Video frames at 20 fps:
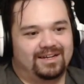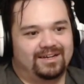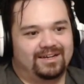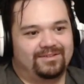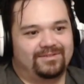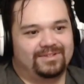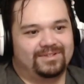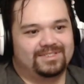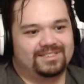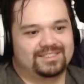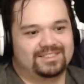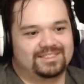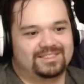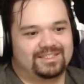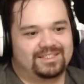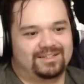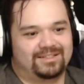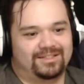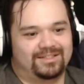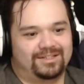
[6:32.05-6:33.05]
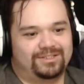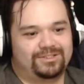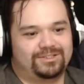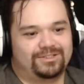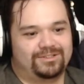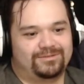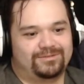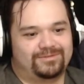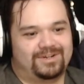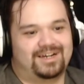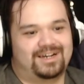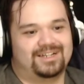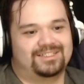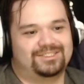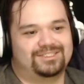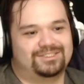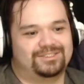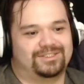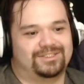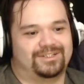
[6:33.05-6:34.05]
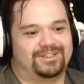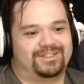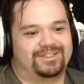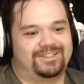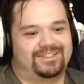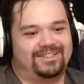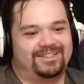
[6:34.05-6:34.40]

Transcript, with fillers: What's this? The literal rock star.